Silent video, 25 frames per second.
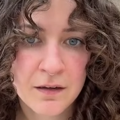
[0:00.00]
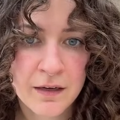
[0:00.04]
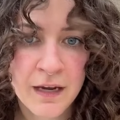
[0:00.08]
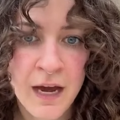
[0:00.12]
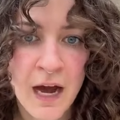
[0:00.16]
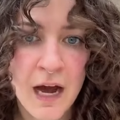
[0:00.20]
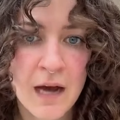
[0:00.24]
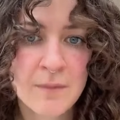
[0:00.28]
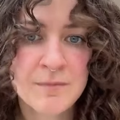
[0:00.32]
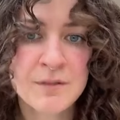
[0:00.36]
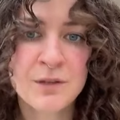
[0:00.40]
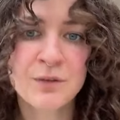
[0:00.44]

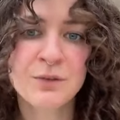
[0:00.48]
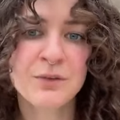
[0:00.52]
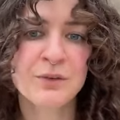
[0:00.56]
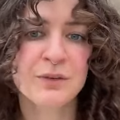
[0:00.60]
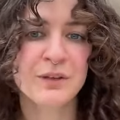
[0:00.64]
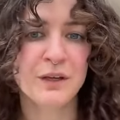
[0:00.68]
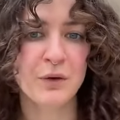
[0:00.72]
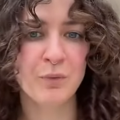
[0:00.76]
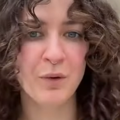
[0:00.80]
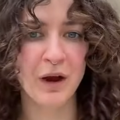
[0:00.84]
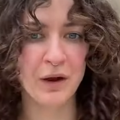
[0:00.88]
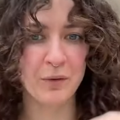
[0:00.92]
Yeah,
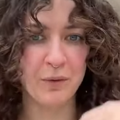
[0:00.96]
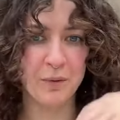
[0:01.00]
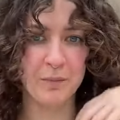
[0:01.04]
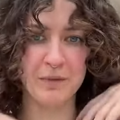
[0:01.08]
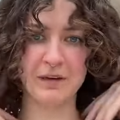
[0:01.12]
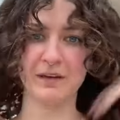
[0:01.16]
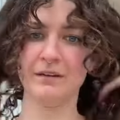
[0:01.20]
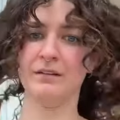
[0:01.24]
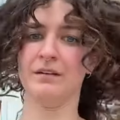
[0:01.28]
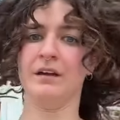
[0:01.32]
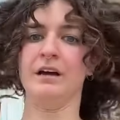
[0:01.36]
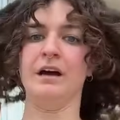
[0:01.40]
absolutely. White
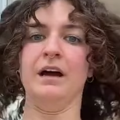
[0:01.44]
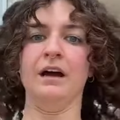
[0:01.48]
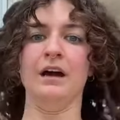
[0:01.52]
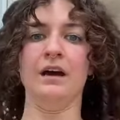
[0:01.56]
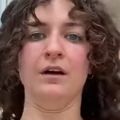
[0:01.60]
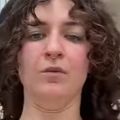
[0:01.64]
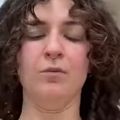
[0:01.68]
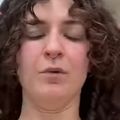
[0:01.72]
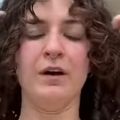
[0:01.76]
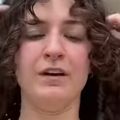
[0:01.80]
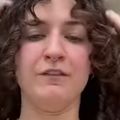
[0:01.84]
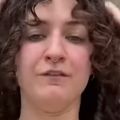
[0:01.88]
women,
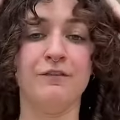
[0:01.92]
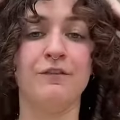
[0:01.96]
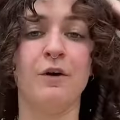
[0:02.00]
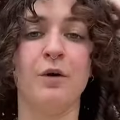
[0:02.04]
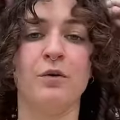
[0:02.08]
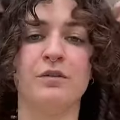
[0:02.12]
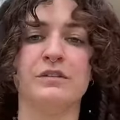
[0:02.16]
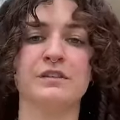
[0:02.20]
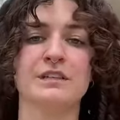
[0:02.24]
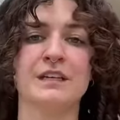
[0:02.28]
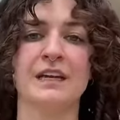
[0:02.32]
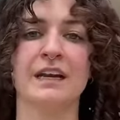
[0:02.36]
white
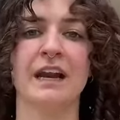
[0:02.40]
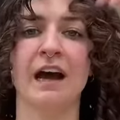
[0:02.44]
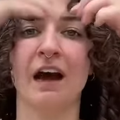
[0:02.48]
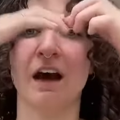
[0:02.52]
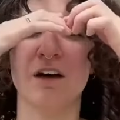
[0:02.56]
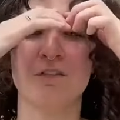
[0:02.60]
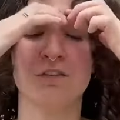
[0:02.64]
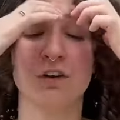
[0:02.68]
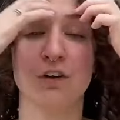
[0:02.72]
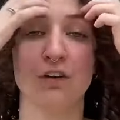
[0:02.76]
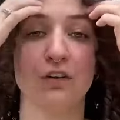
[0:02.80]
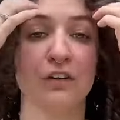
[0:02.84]
folks can
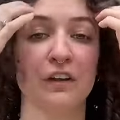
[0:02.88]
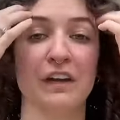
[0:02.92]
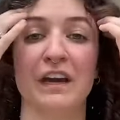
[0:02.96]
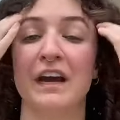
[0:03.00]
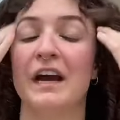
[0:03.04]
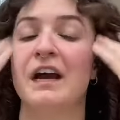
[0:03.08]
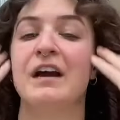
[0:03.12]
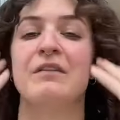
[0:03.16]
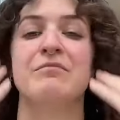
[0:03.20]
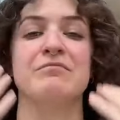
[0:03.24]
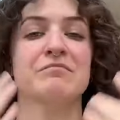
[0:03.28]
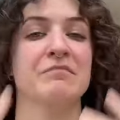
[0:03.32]
have curly
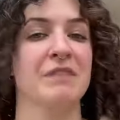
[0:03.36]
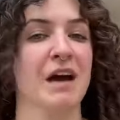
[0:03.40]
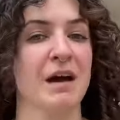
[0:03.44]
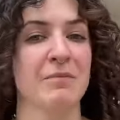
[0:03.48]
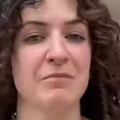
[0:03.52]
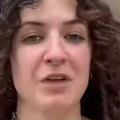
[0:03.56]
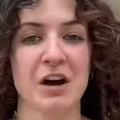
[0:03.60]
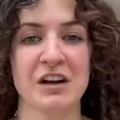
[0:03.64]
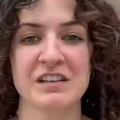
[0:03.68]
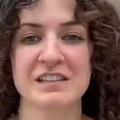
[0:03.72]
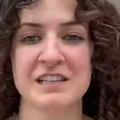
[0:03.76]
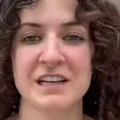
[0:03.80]
hair.
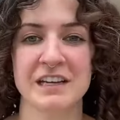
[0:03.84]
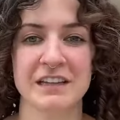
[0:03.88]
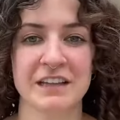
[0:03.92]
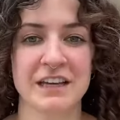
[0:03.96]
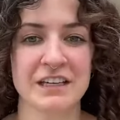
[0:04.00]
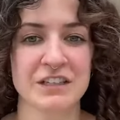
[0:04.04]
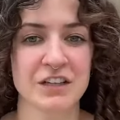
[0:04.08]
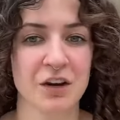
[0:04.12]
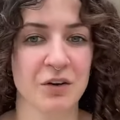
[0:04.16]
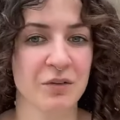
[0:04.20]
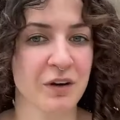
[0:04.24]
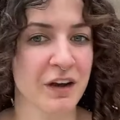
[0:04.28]
I'm not saying
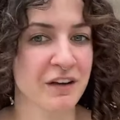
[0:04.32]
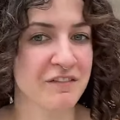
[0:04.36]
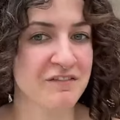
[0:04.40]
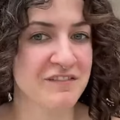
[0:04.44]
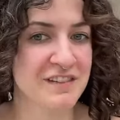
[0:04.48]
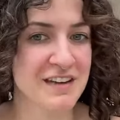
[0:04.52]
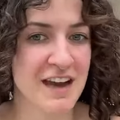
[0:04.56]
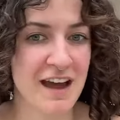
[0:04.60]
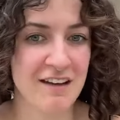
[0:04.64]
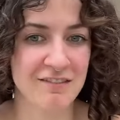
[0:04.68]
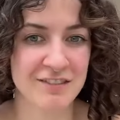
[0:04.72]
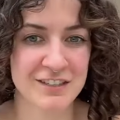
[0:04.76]
they don't.
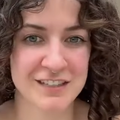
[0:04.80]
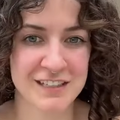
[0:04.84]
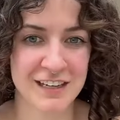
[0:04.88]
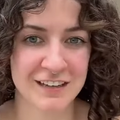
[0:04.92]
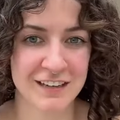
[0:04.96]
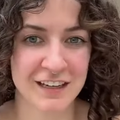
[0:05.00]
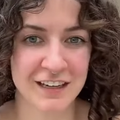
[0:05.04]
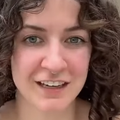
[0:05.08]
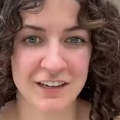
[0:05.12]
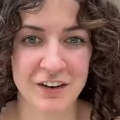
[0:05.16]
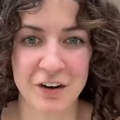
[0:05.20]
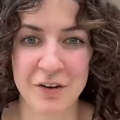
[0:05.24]
I've never
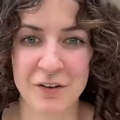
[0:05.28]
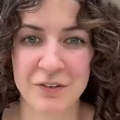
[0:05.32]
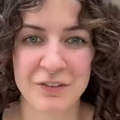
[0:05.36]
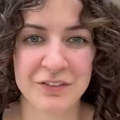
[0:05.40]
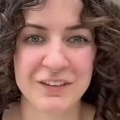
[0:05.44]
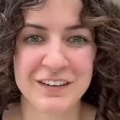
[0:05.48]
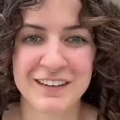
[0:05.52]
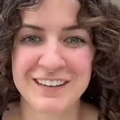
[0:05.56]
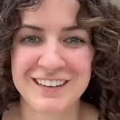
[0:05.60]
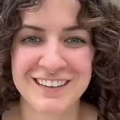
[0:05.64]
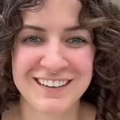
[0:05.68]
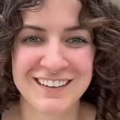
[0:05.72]
said they don't.